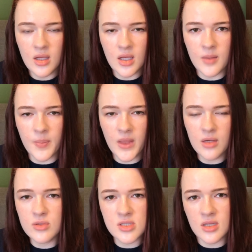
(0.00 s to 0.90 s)
And
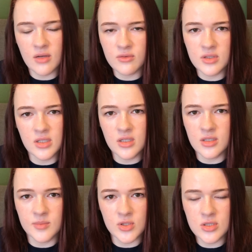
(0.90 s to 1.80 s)
it was a lovely
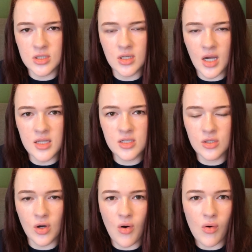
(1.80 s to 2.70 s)
emulsion. I
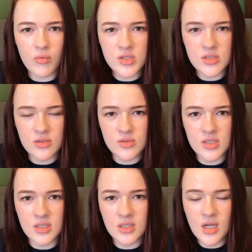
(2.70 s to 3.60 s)
didn't always use
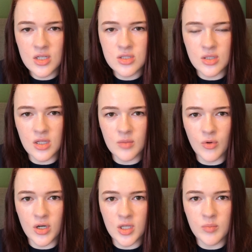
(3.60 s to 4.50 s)
it in the
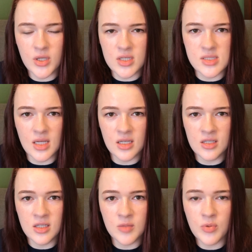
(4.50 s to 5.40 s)
morning because that
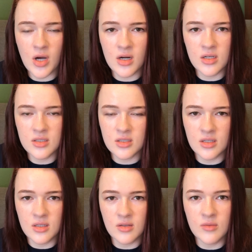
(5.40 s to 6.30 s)
Hyggee product,
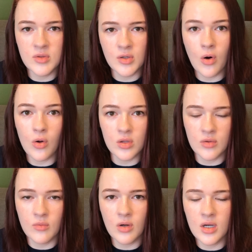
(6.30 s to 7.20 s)
the
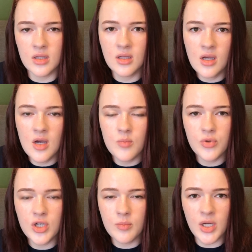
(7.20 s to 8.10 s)
all-in-one,
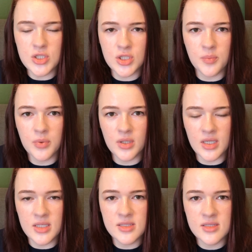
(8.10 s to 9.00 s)
pretty much
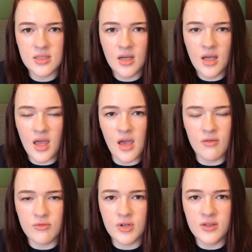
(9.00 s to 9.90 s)
replaced
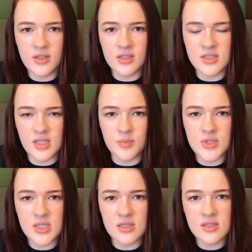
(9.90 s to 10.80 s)
everything except
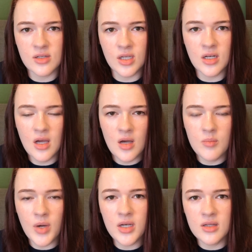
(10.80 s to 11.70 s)
sunscreen,
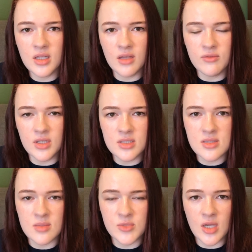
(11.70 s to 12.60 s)
but in the evenings,
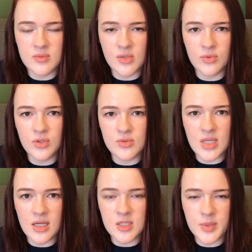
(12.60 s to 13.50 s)
sometimes I would use
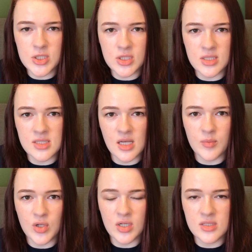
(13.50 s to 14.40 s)
that, especially in the
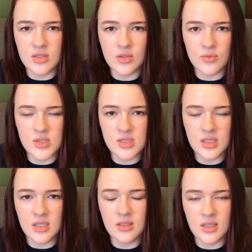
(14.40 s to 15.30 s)
summer. I didn't always
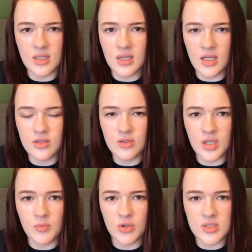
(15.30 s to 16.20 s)
need like a night
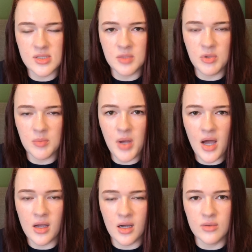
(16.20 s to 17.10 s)
cream or a sleeping
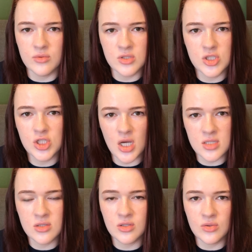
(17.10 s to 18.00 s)
pack. I would
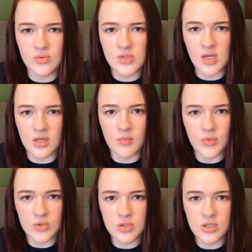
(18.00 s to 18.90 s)
just use an
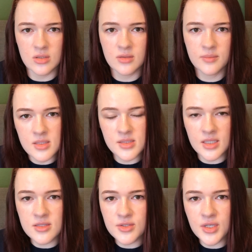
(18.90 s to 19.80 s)
emulsion.
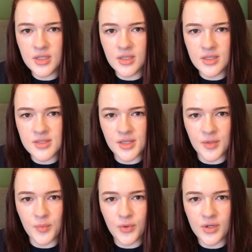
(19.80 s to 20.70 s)
Sunscreen is
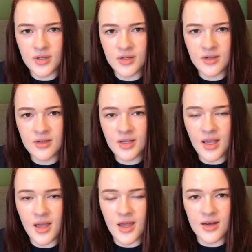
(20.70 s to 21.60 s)
important
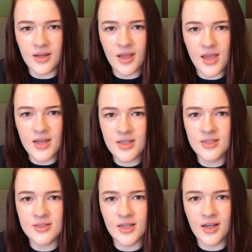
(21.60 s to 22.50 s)
at
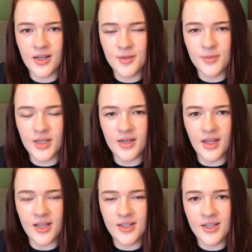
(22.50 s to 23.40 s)
any time, at
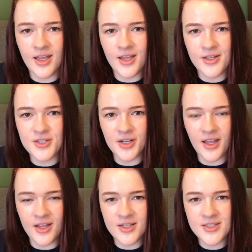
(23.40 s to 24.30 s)
any age, at
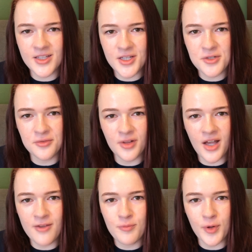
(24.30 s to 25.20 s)
any stage of
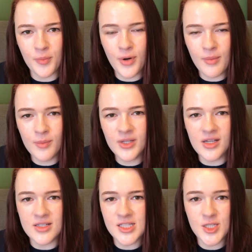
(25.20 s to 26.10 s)
life, but probably
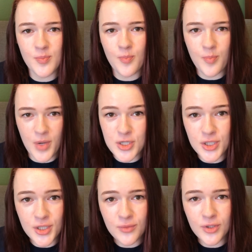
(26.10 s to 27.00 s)

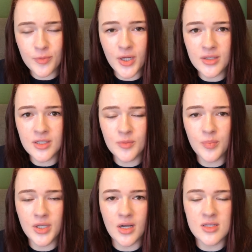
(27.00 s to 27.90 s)
especially when you're pregnant
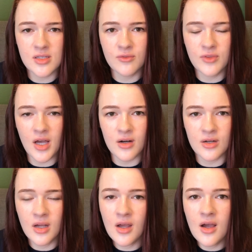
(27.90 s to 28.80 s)
because of that
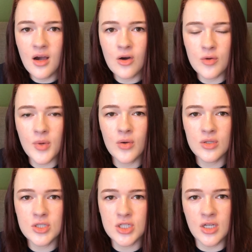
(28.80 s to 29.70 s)

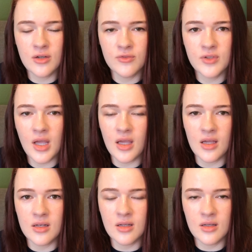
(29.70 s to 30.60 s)
hormonal shift
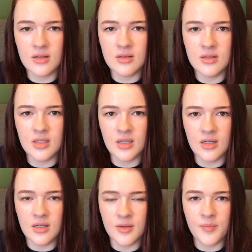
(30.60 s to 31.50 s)
and
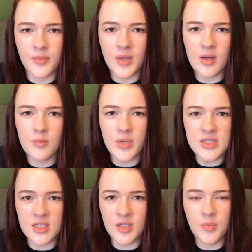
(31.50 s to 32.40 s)
the basically